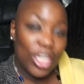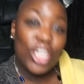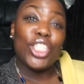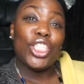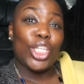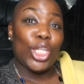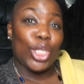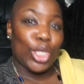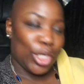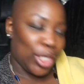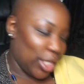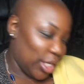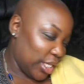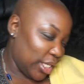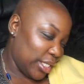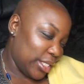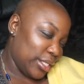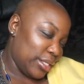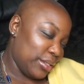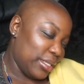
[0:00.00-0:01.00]
she looked good
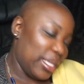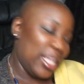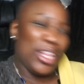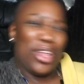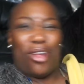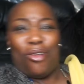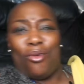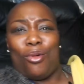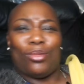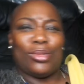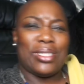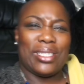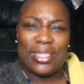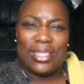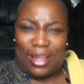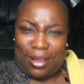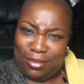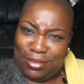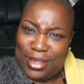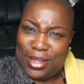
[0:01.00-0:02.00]
in her own
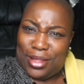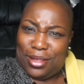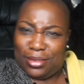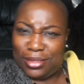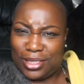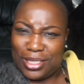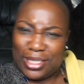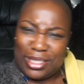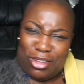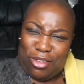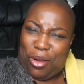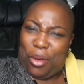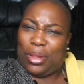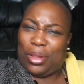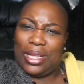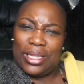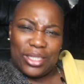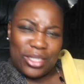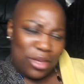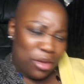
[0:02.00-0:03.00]
style. You know, she's
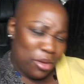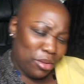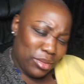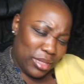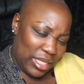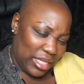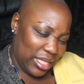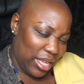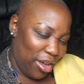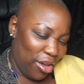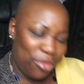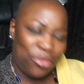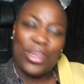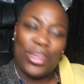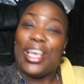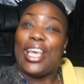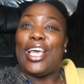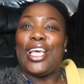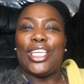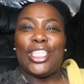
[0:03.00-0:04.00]
grown into her own self.
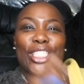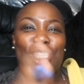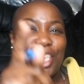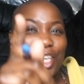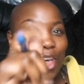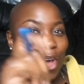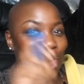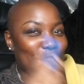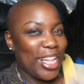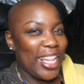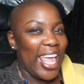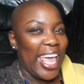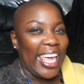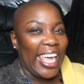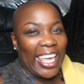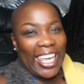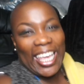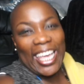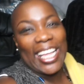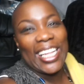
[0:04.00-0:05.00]
She got
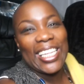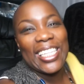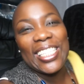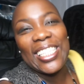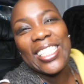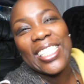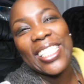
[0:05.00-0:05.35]
naked